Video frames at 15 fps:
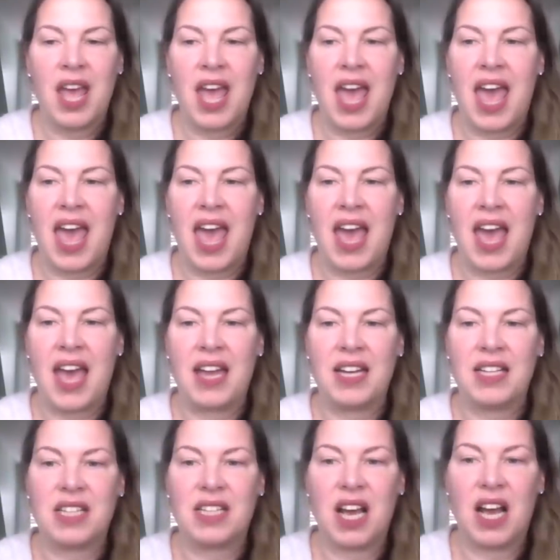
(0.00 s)

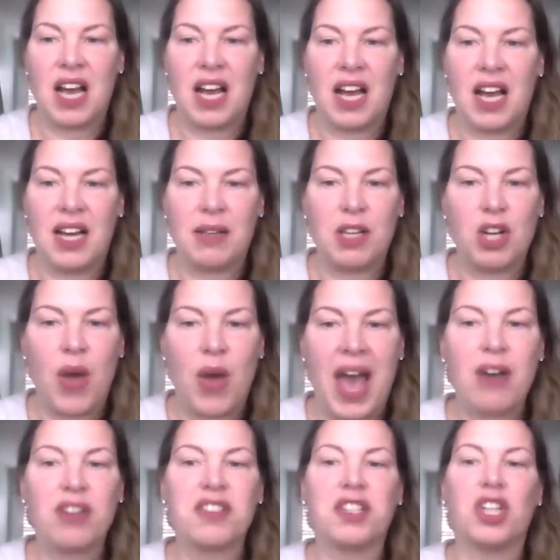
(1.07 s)
And, you know,
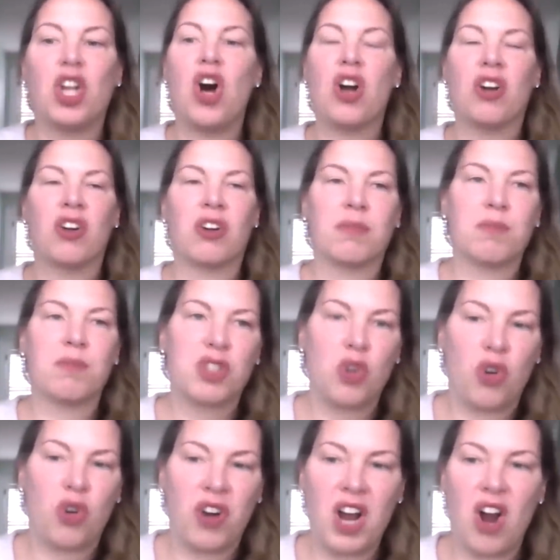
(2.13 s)
how does longer
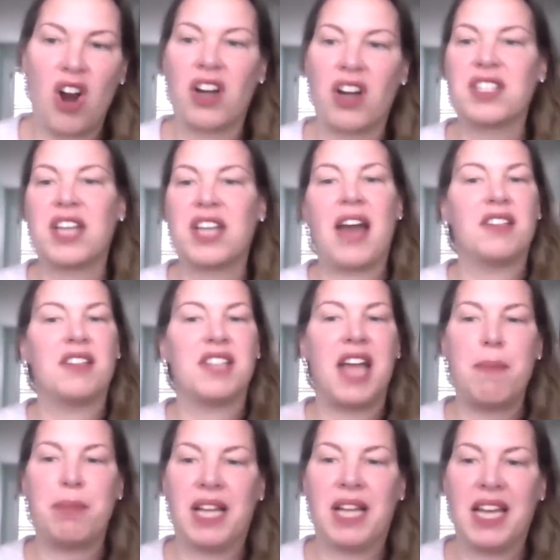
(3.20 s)
story arcs, how does
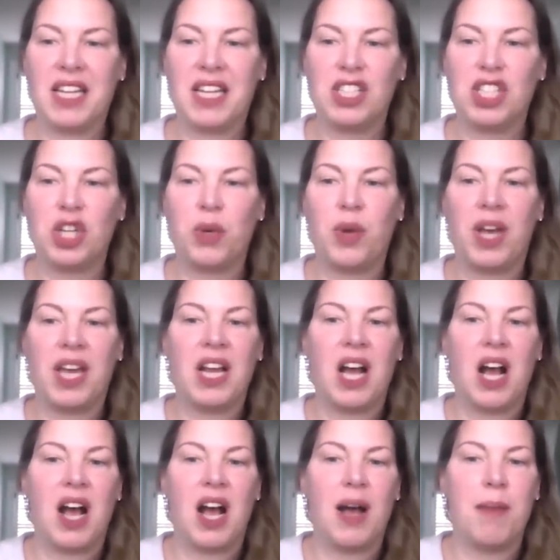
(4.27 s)
that play into it?
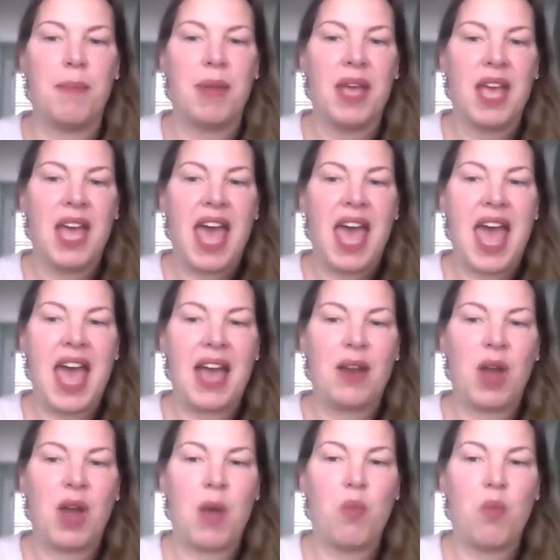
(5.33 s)

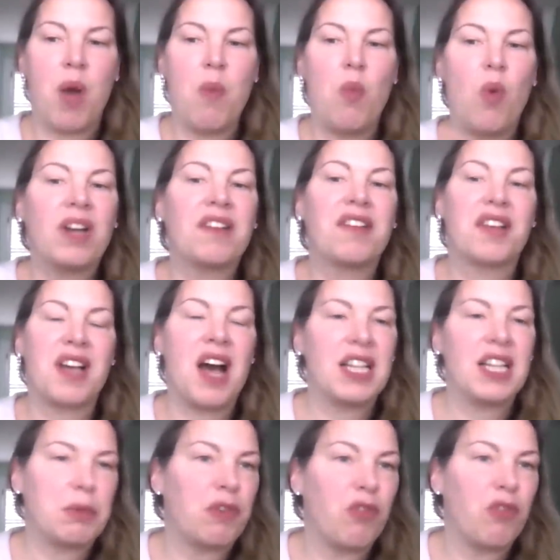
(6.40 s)
And what does the
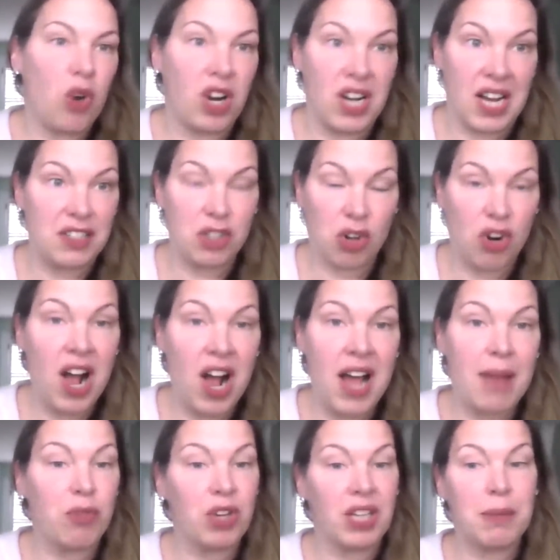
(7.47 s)
concept of organized
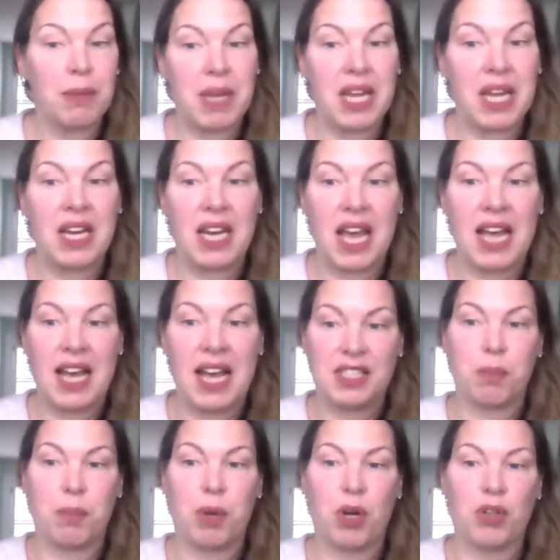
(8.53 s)
crime really mean
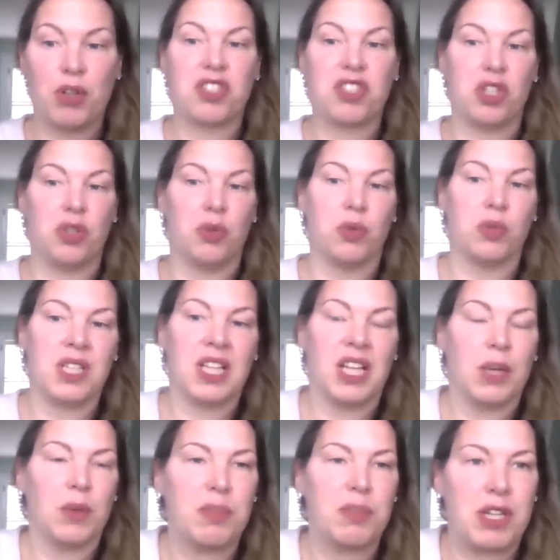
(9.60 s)
as opposed to
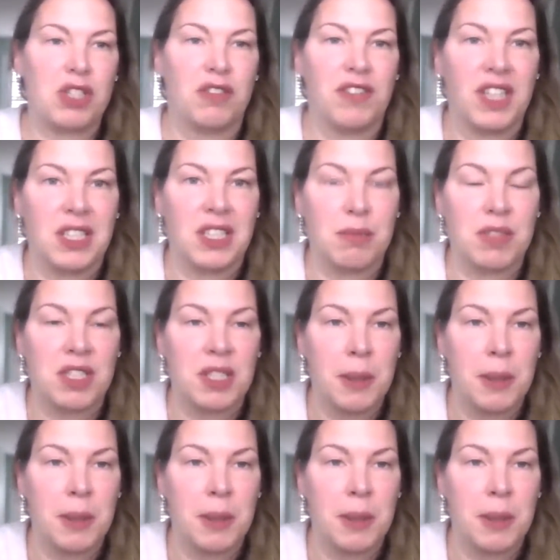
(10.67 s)
dealing with special victims?